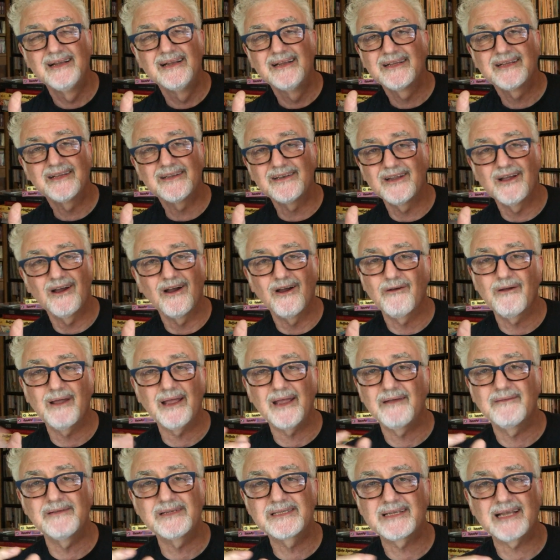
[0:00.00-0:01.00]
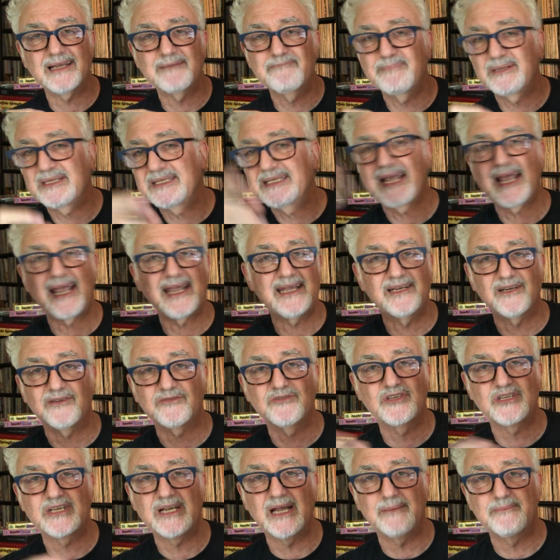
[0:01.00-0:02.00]
It was like potato
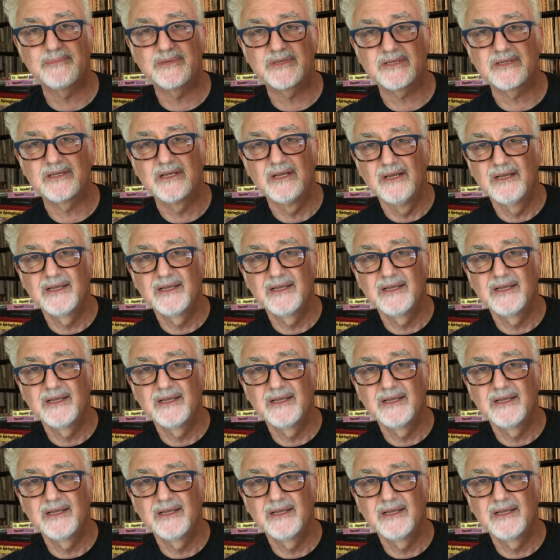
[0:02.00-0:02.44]
chips.